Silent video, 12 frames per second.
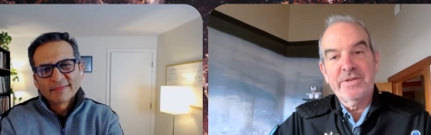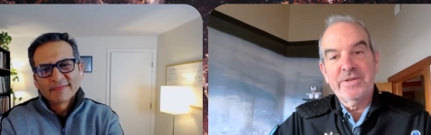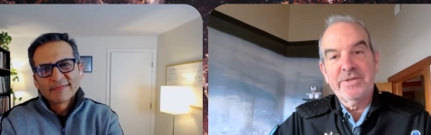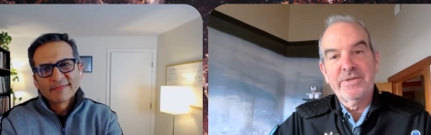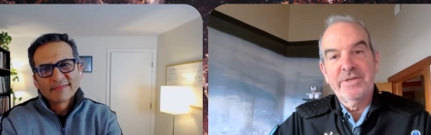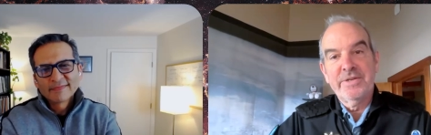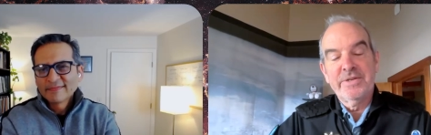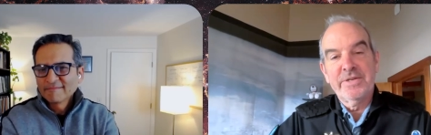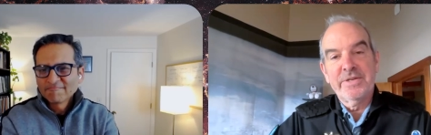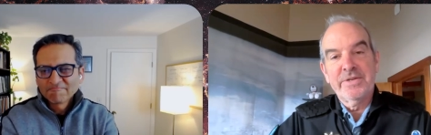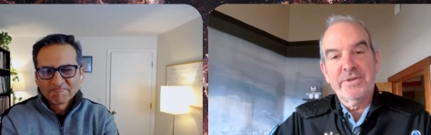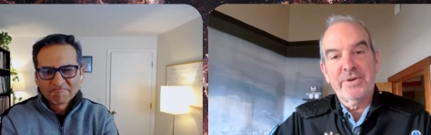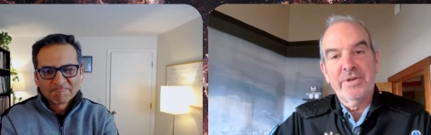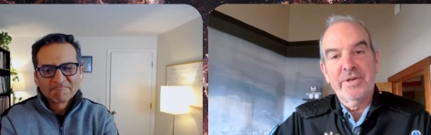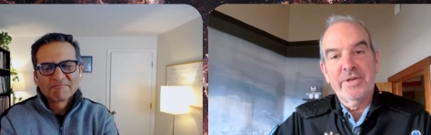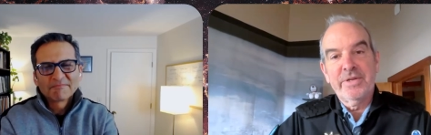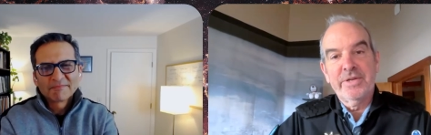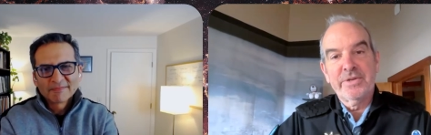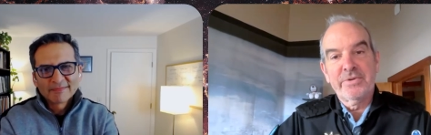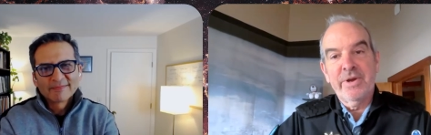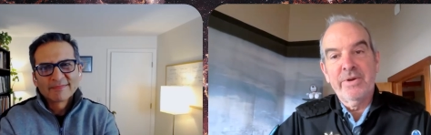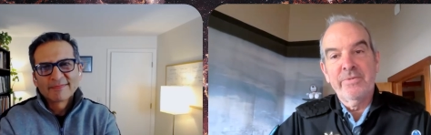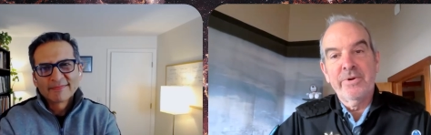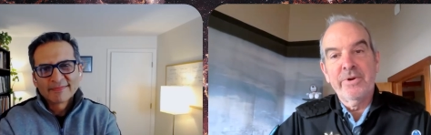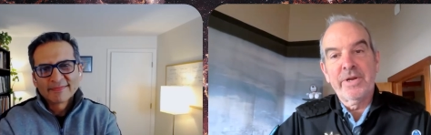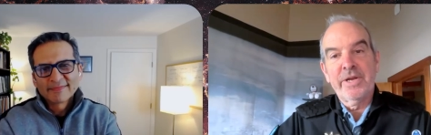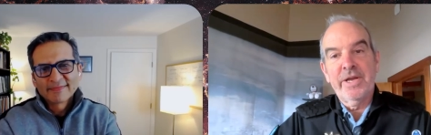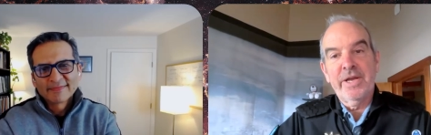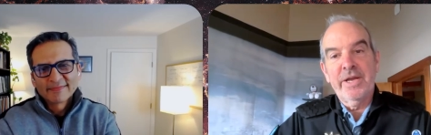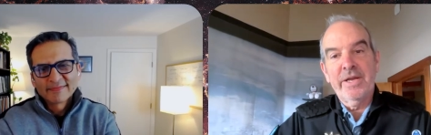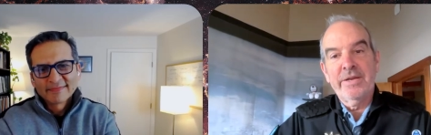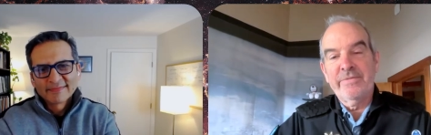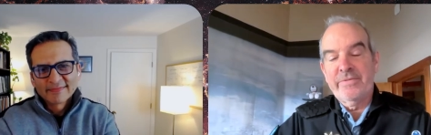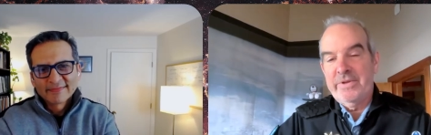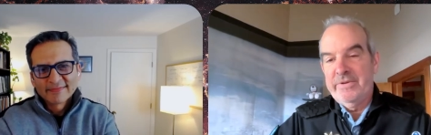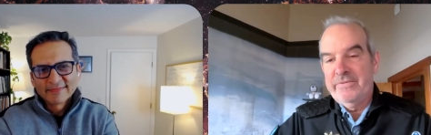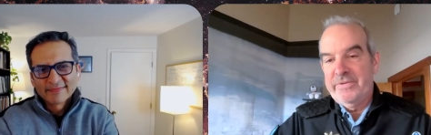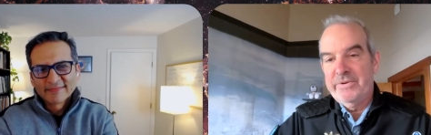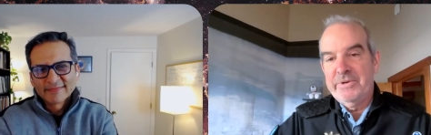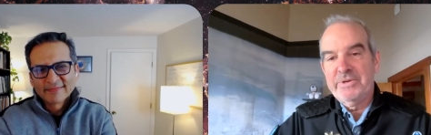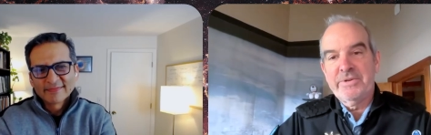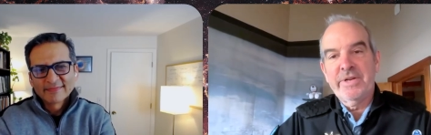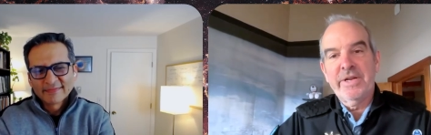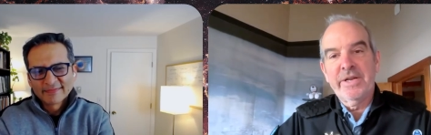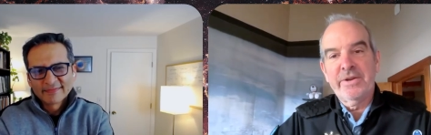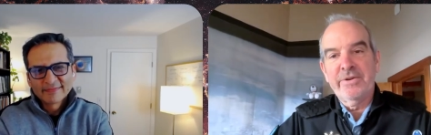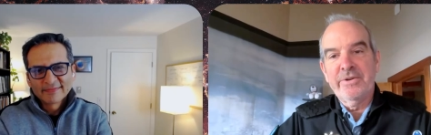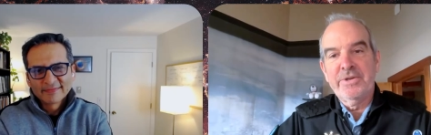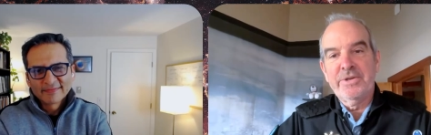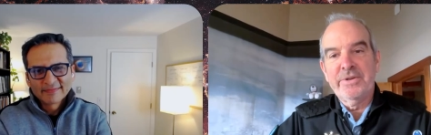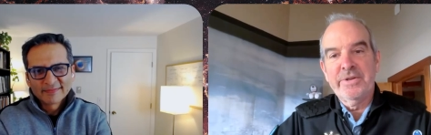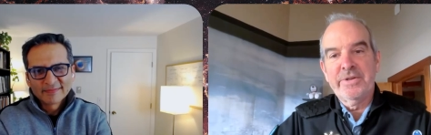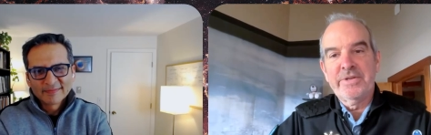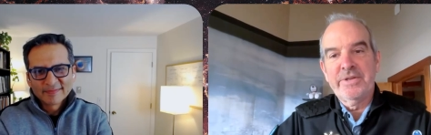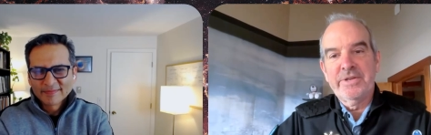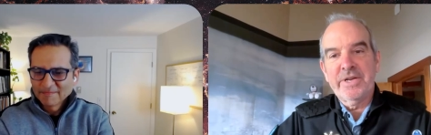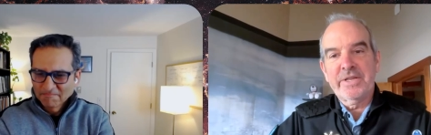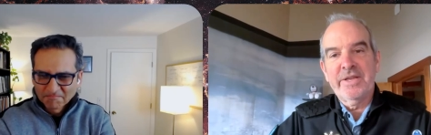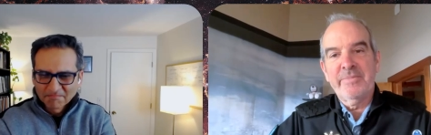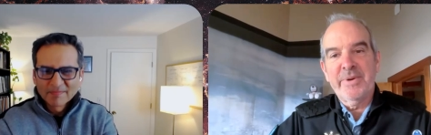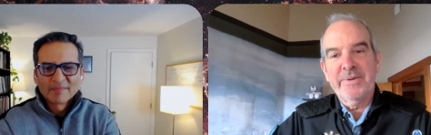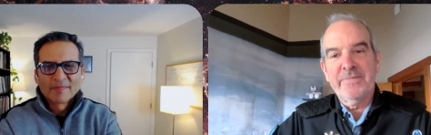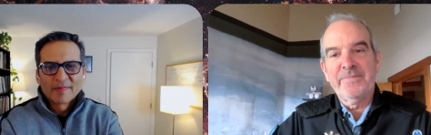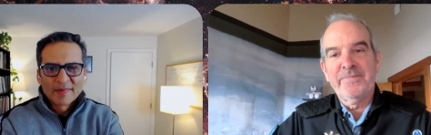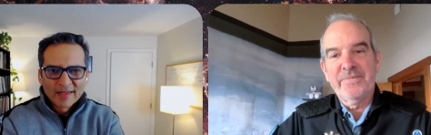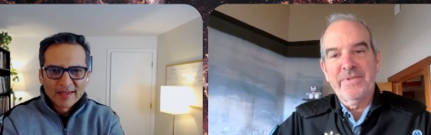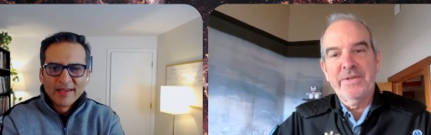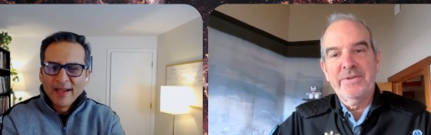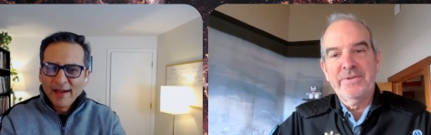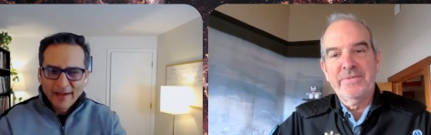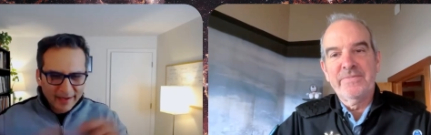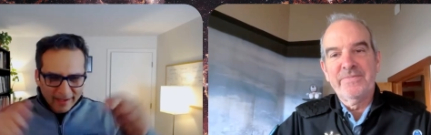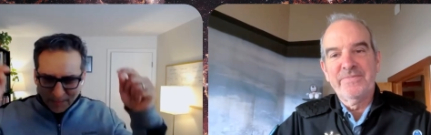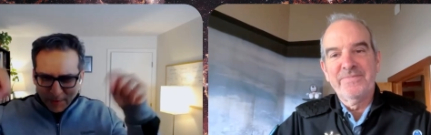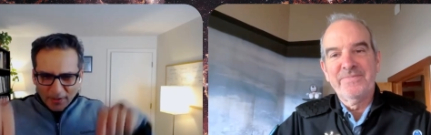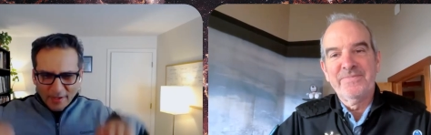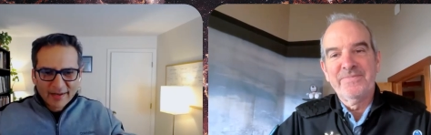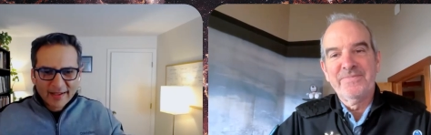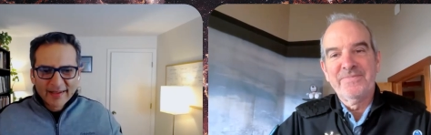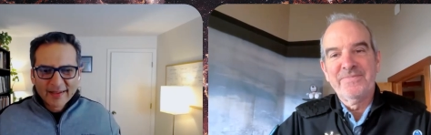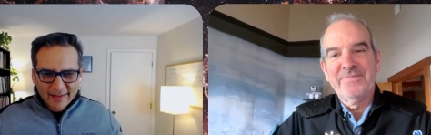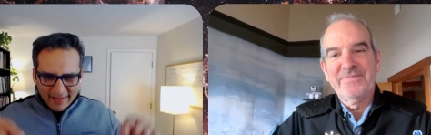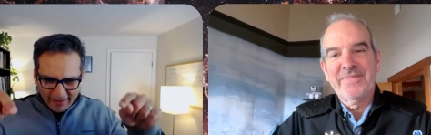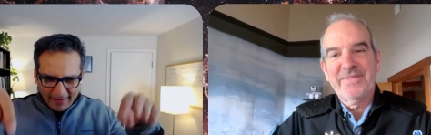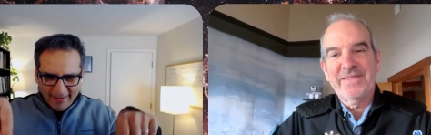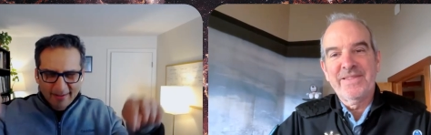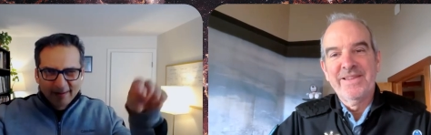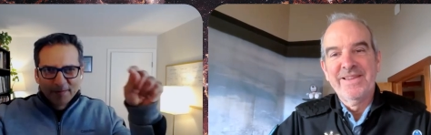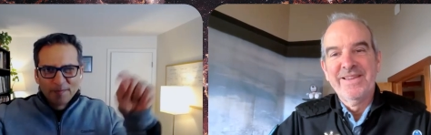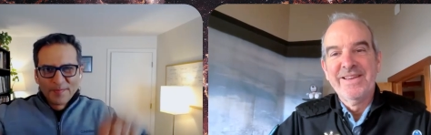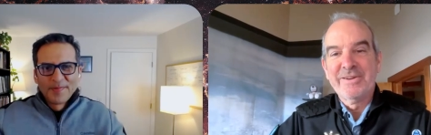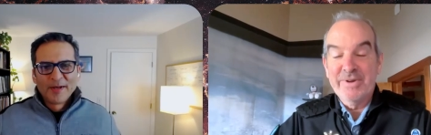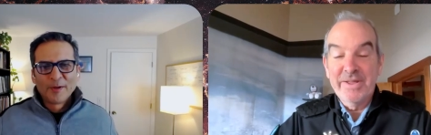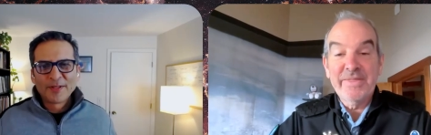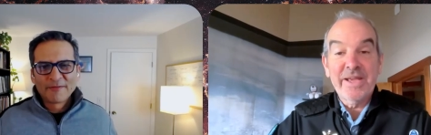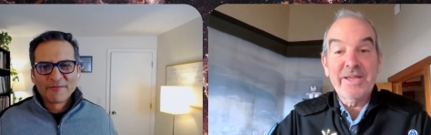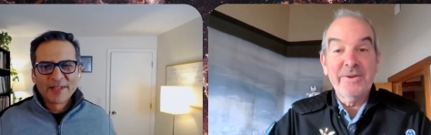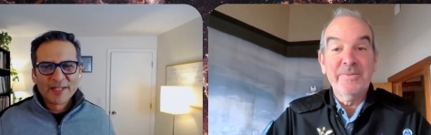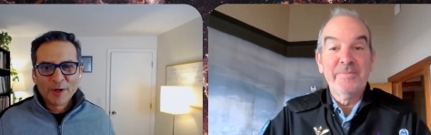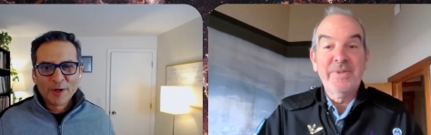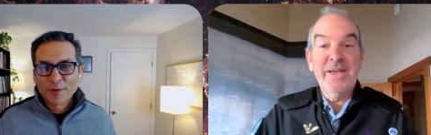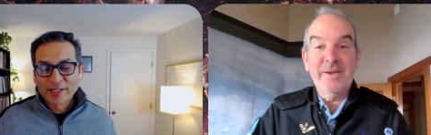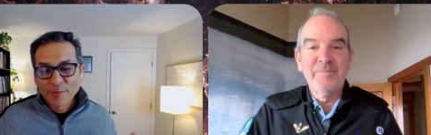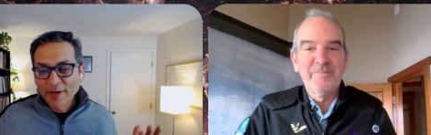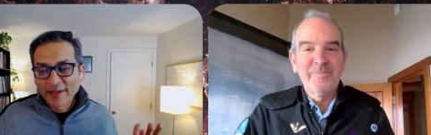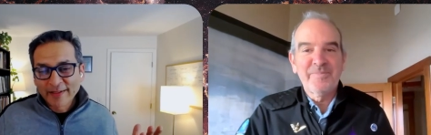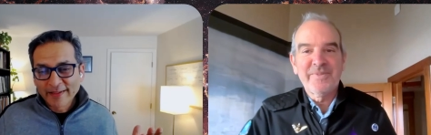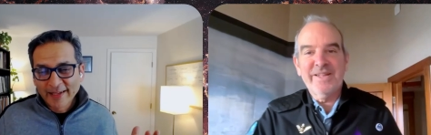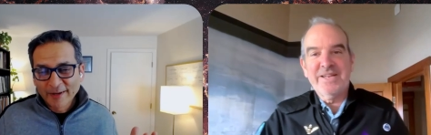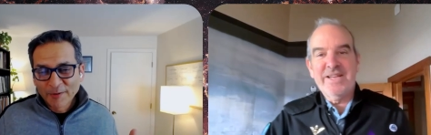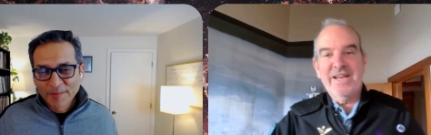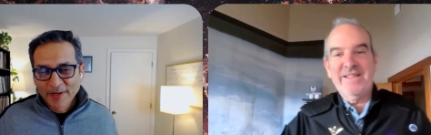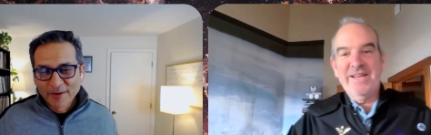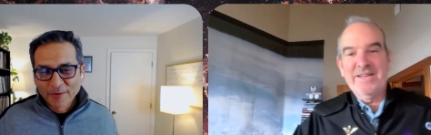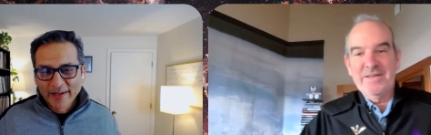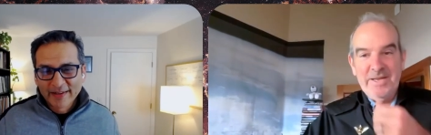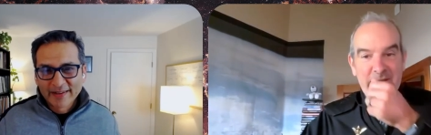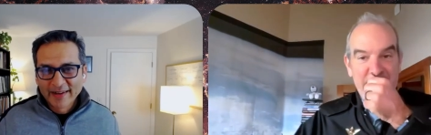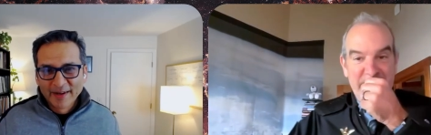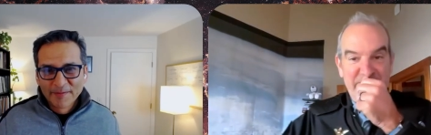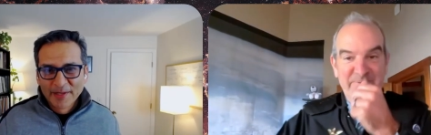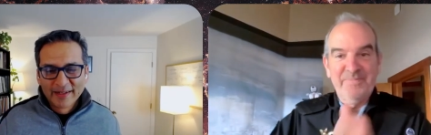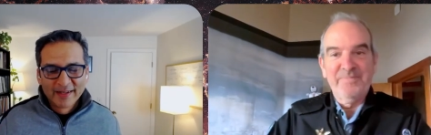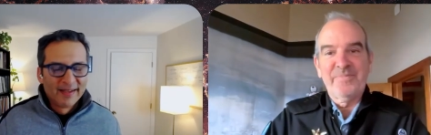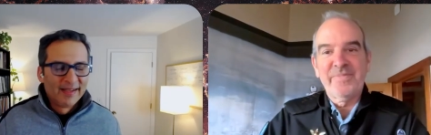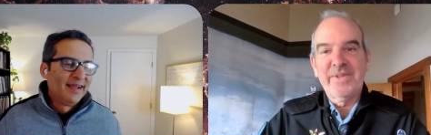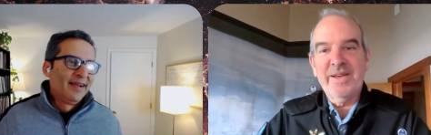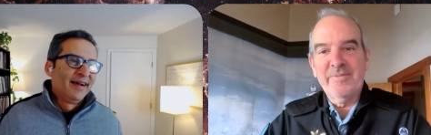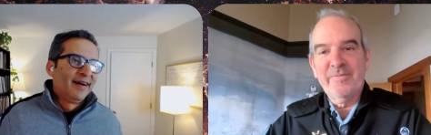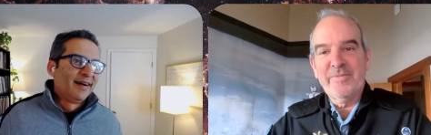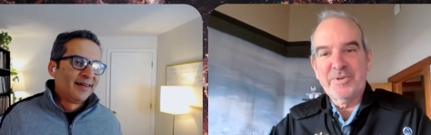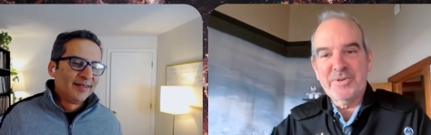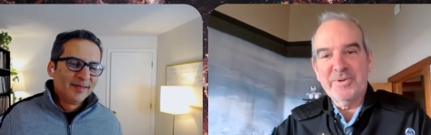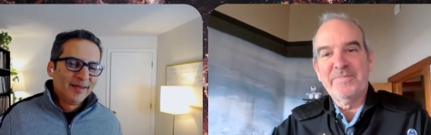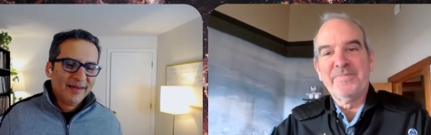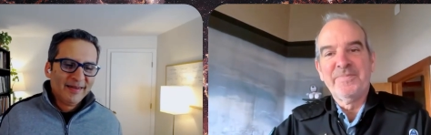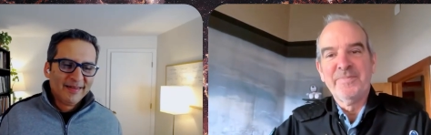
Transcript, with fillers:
Speaker 1: is is is a does great work, and if if you're interested, I encourage you to to check them out. They do.
Speaker 2: Yeah, and I'll put a link uh, hey, below you. the video yeah. as well. Yeah, that would be great. I mean, yeah, for sure. Uh,